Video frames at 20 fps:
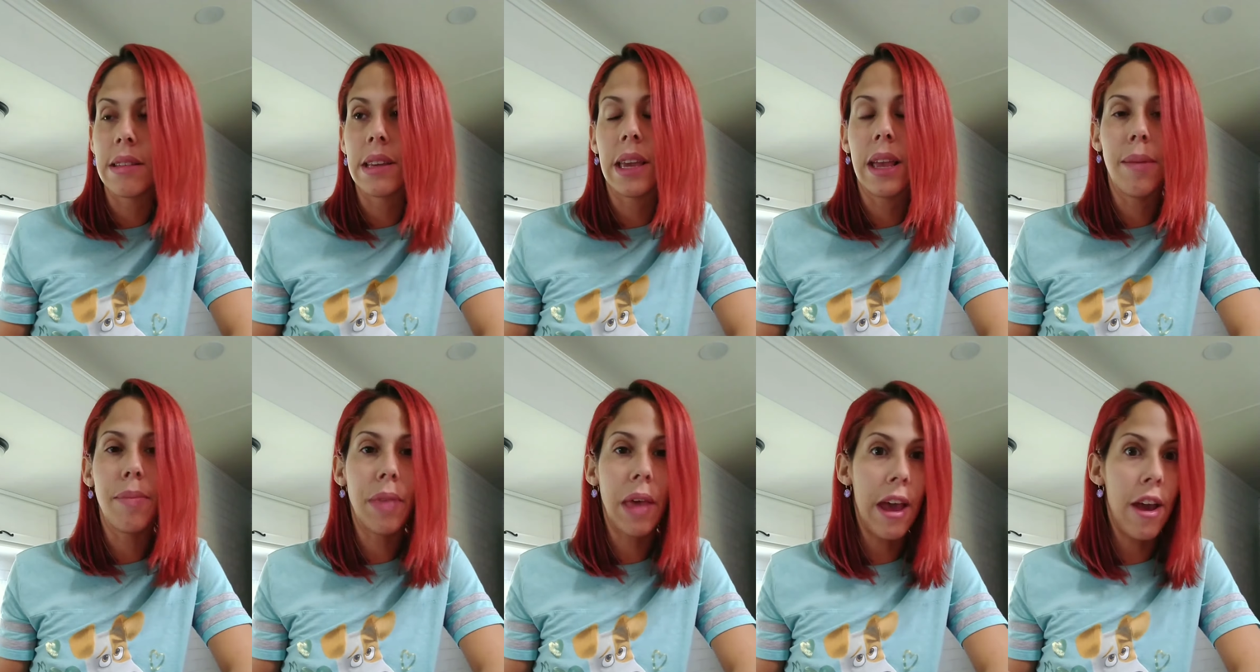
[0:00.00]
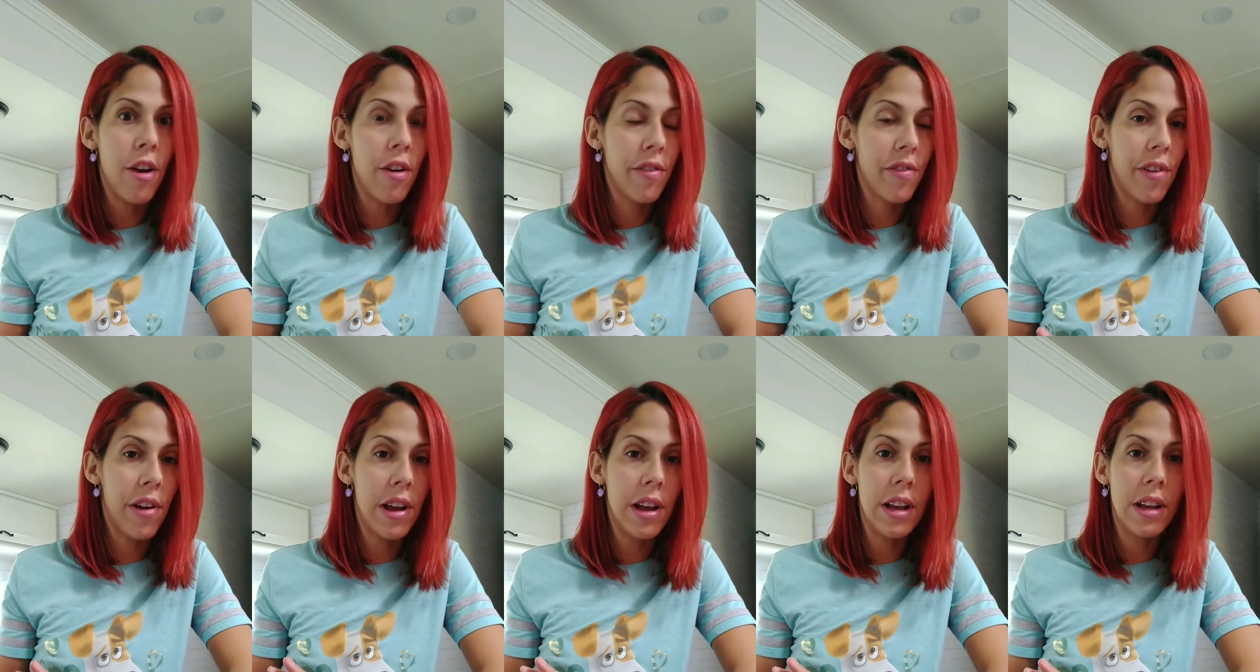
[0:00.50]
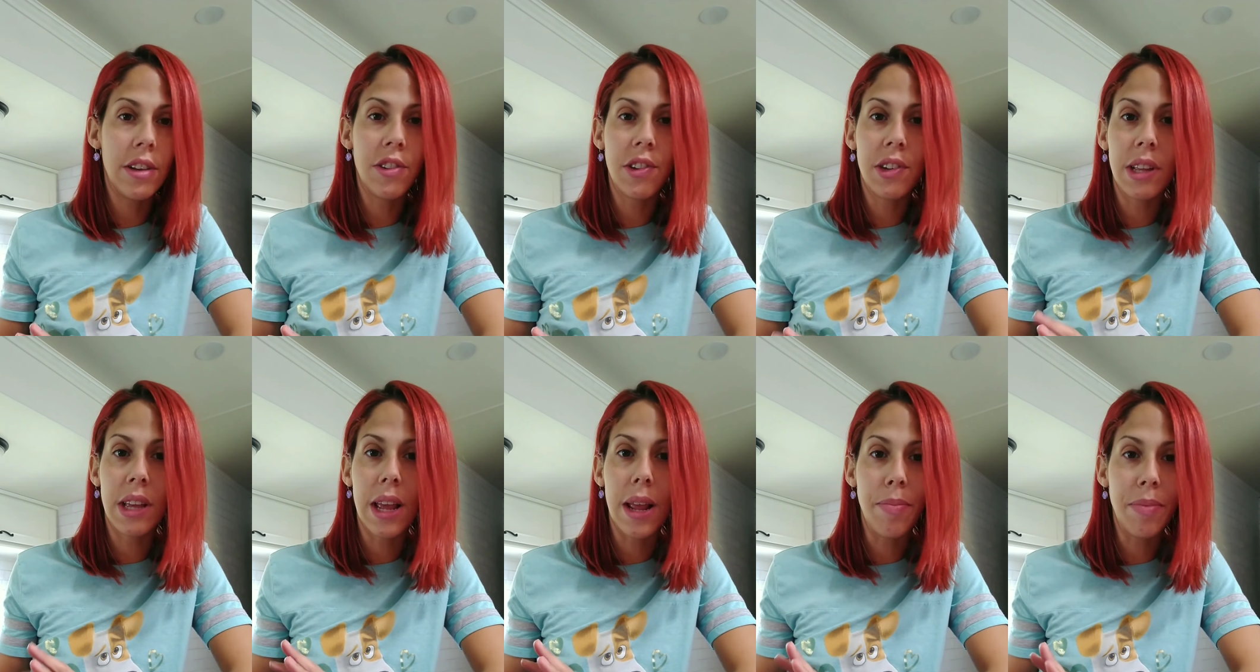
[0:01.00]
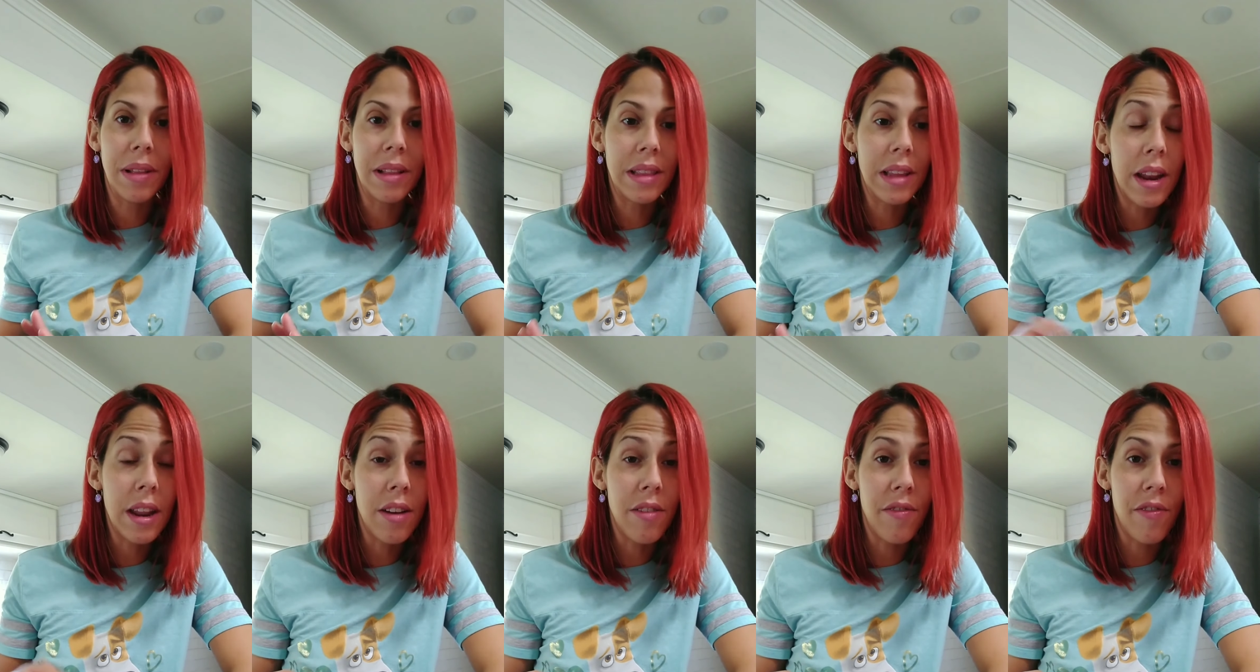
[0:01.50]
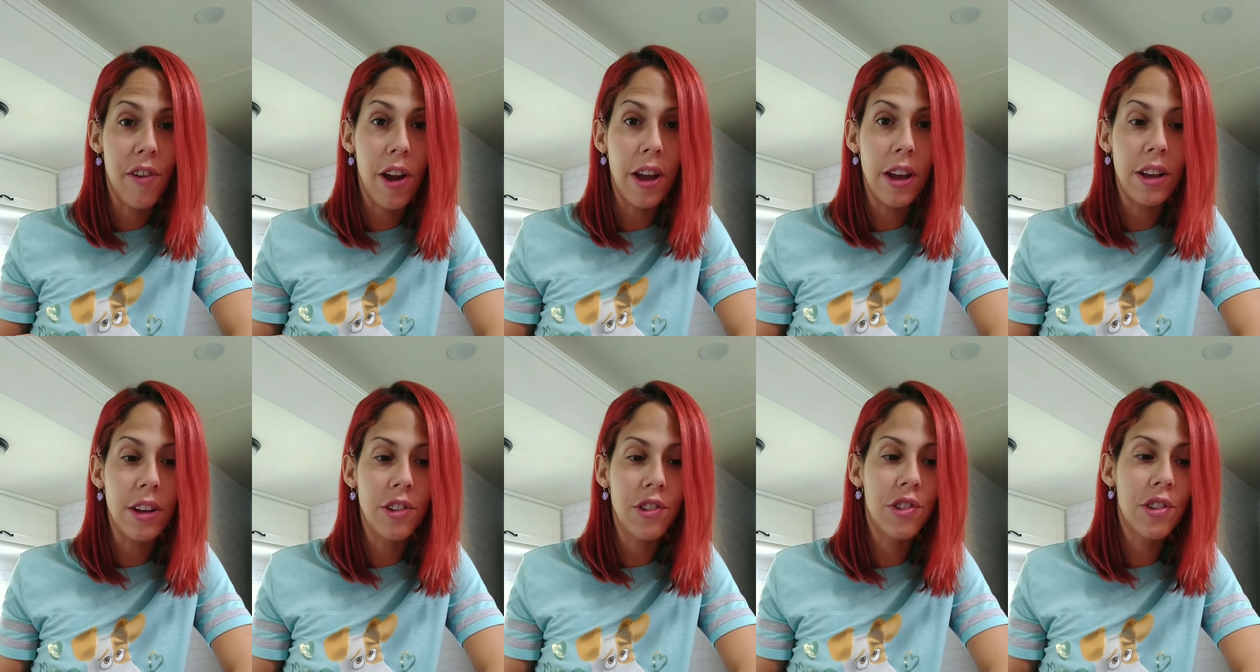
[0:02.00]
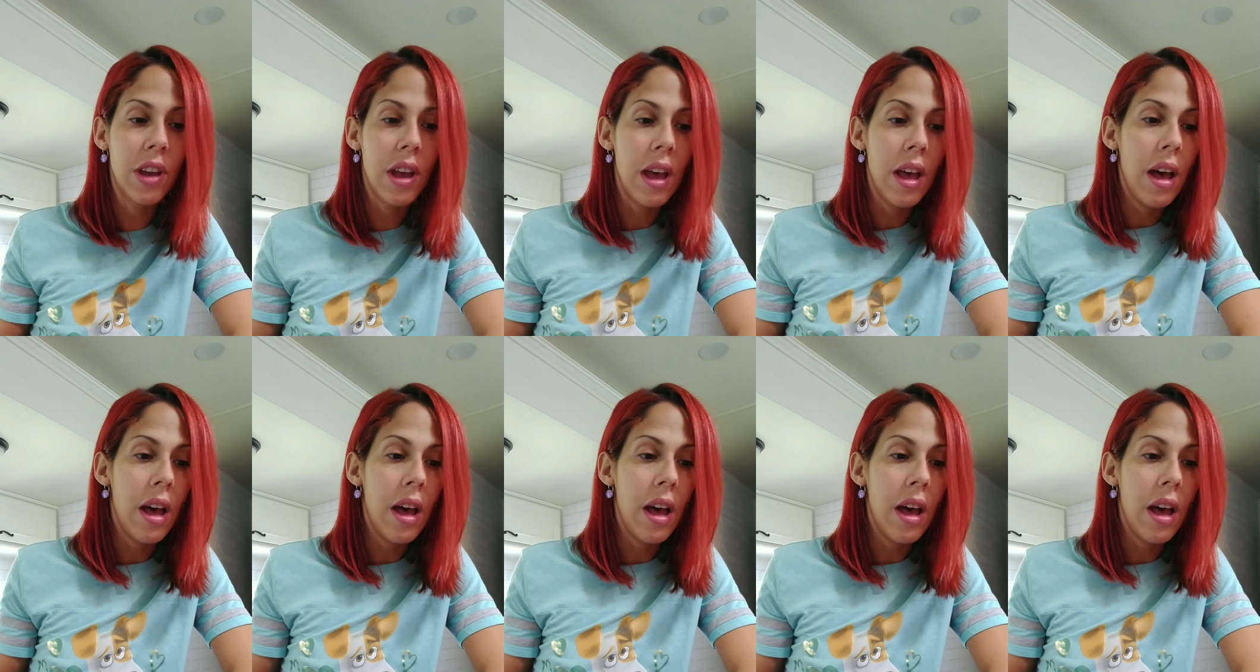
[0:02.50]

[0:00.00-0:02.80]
to keep the air fresh, to keep the linen fresh,